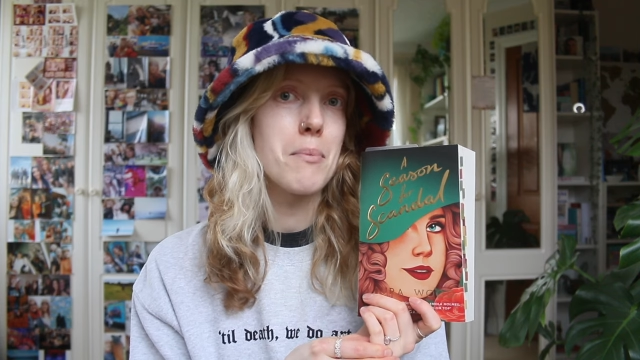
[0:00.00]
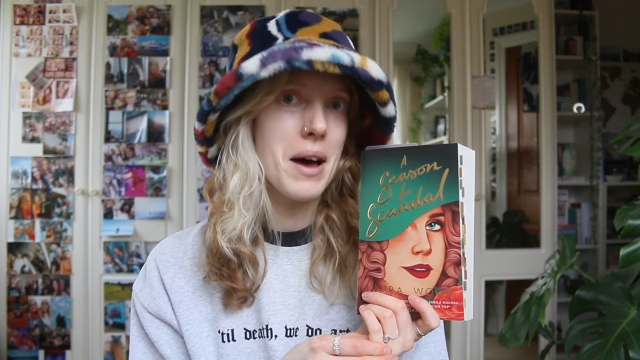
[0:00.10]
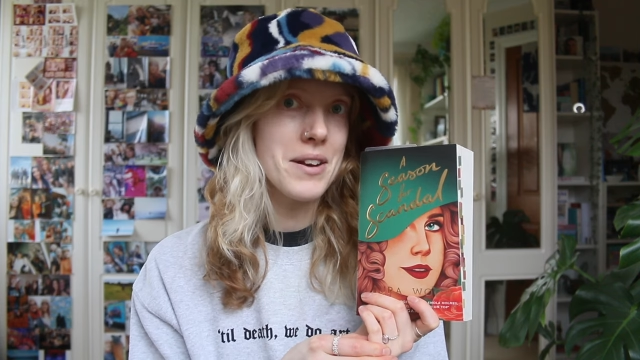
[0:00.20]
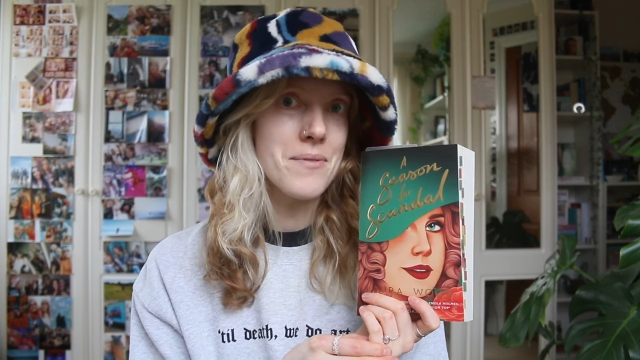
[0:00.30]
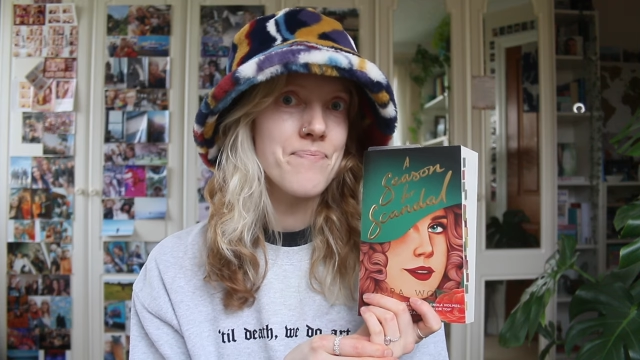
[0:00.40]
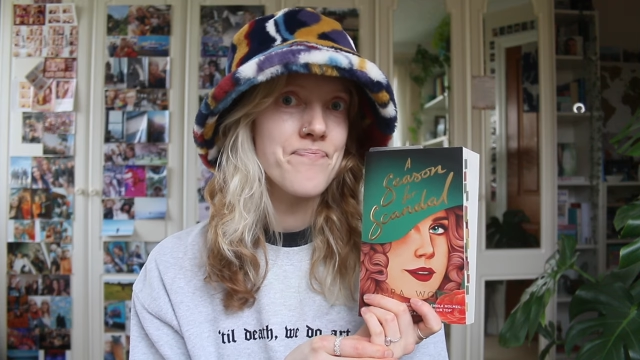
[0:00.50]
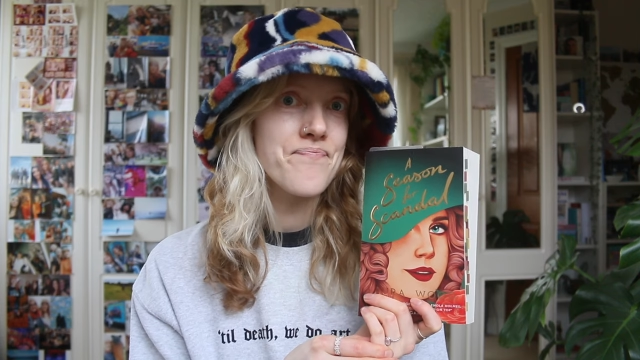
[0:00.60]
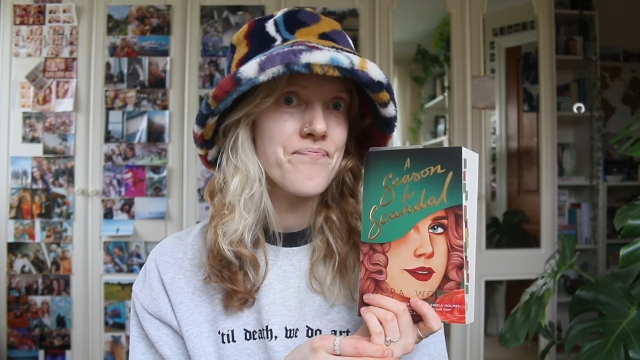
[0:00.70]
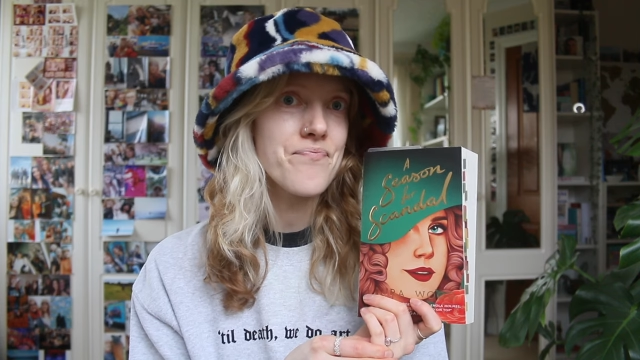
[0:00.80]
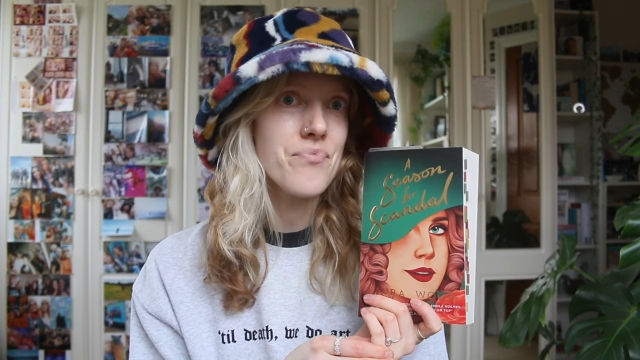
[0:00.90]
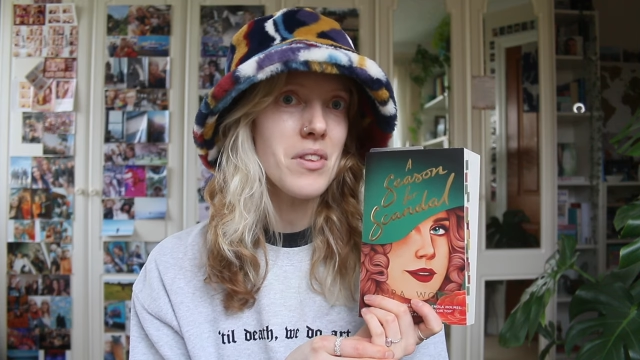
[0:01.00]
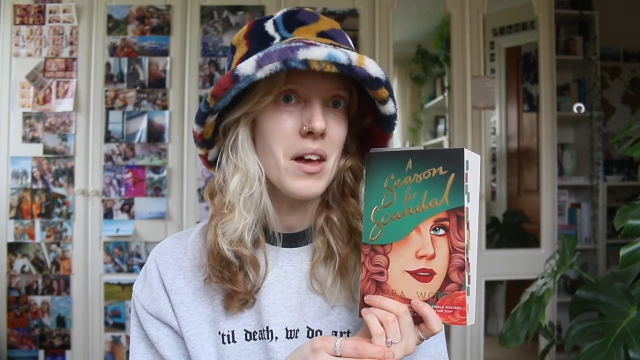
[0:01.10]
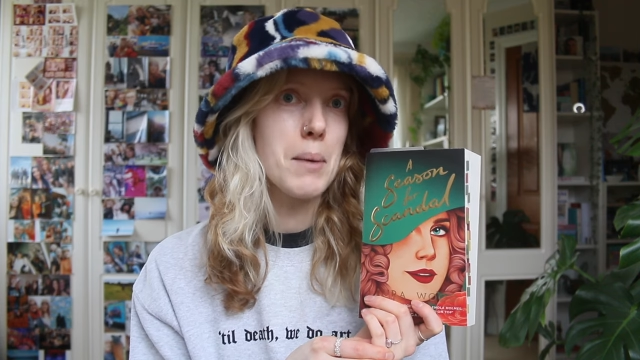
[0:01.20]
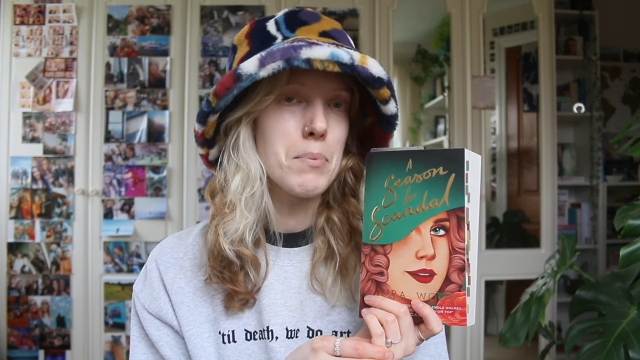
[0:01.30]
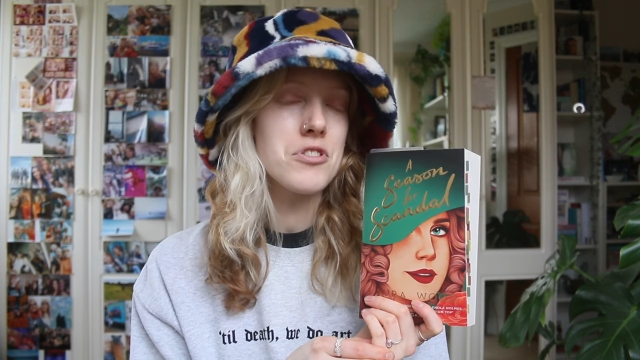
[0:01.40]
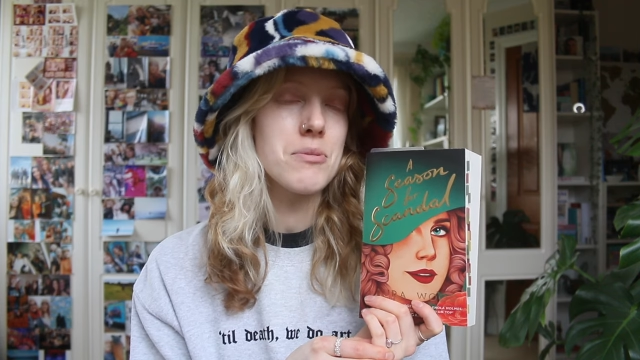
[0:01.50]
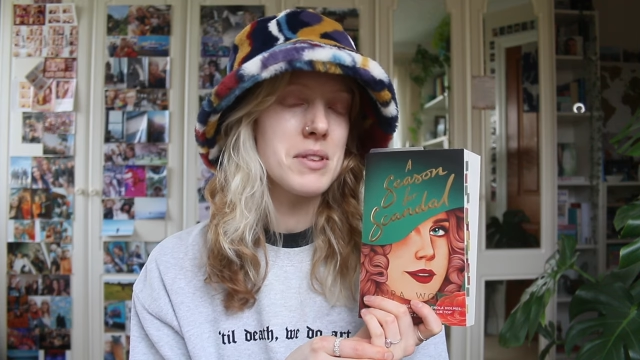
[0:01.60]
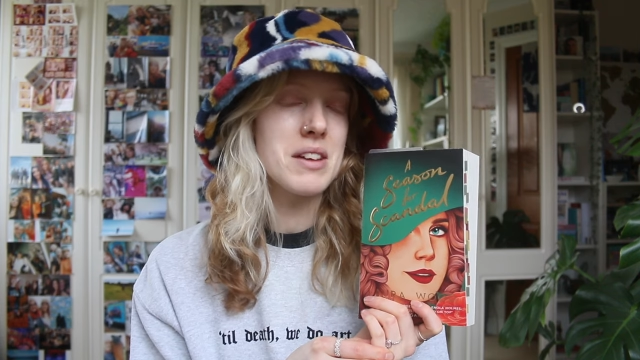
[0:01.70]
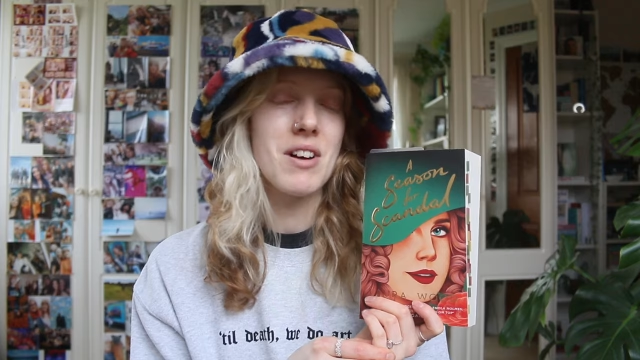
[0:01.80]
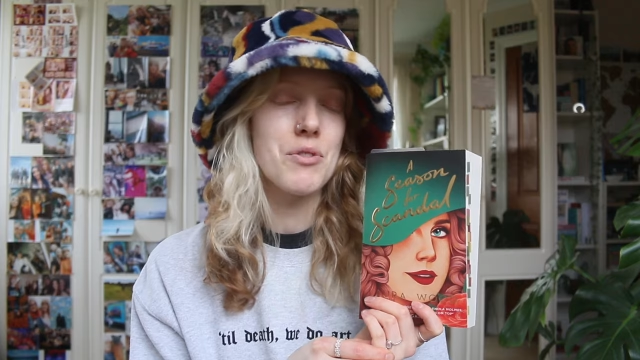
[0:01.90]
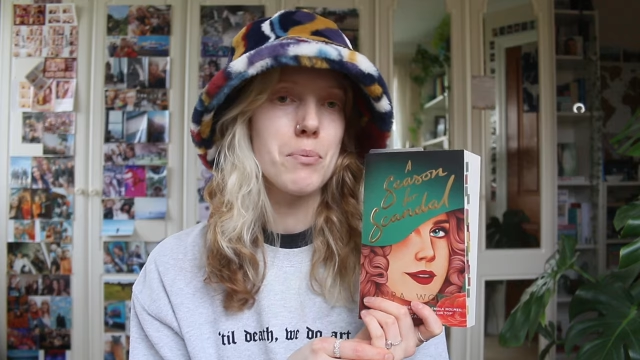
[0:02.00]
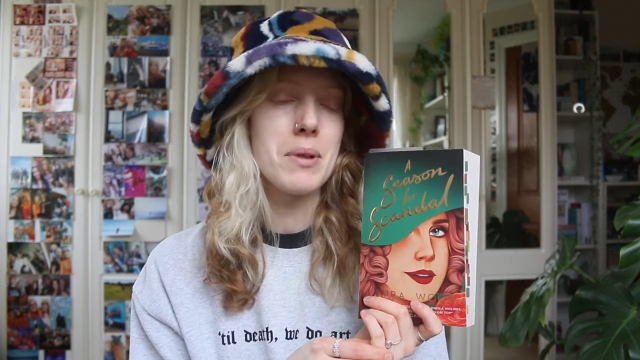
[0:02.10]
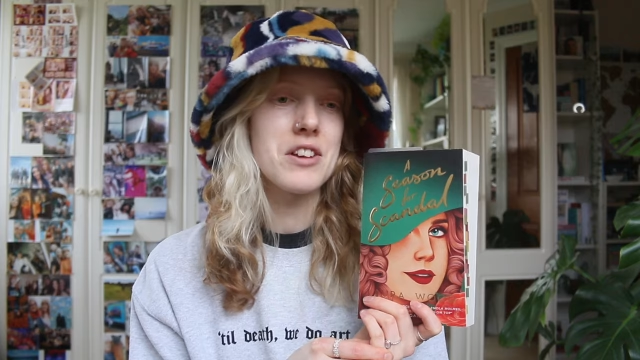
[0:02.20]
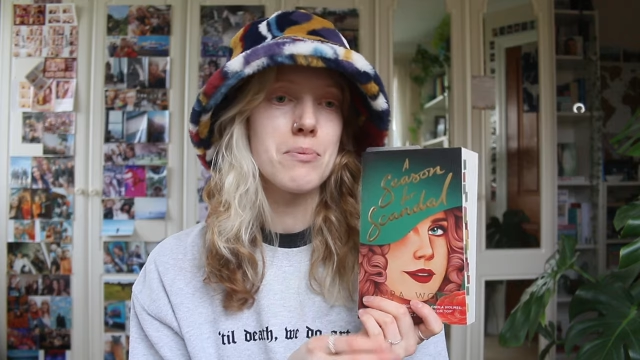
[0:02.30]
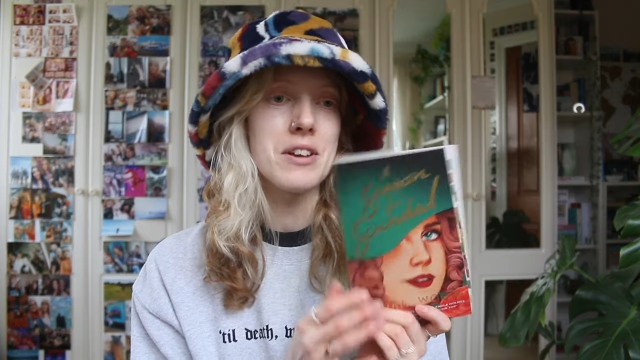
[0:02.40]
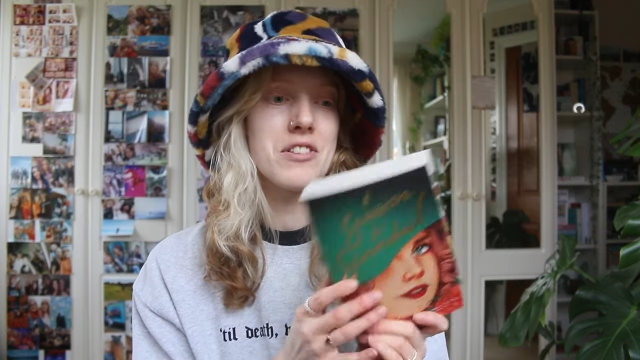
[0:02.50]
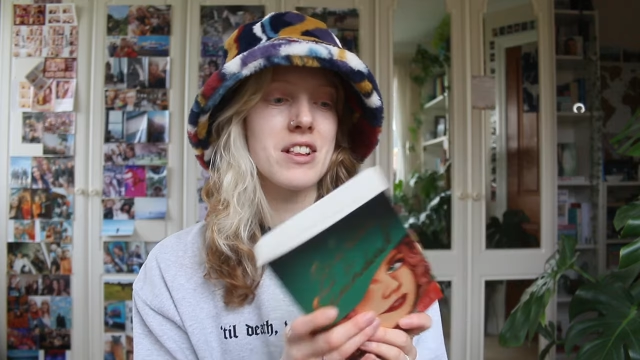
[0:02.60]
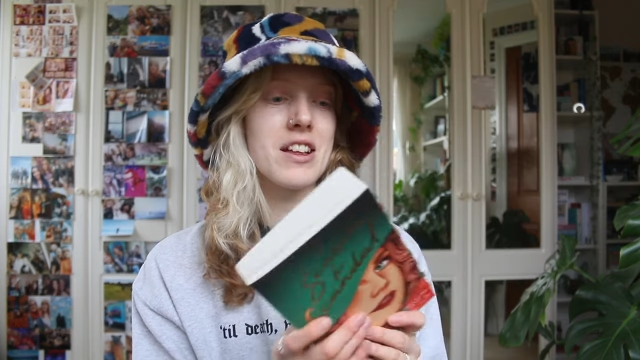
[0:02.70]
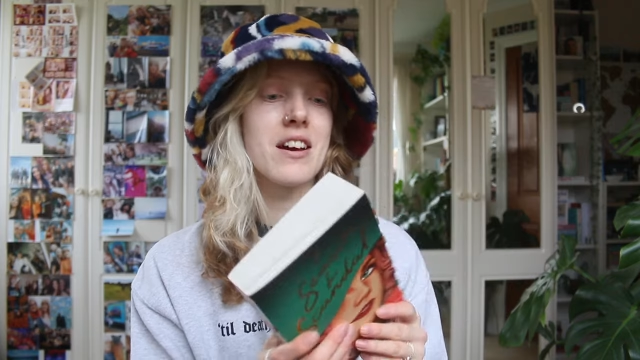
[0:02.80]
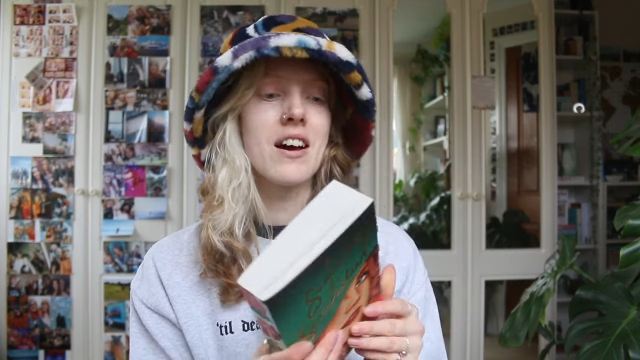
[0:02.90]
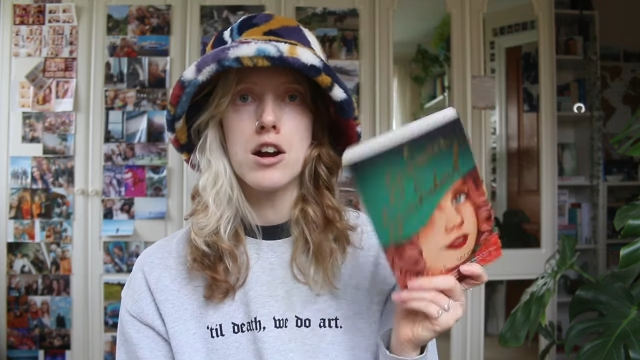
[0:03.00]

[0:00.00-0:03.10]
men and puts them in their rightful place basically.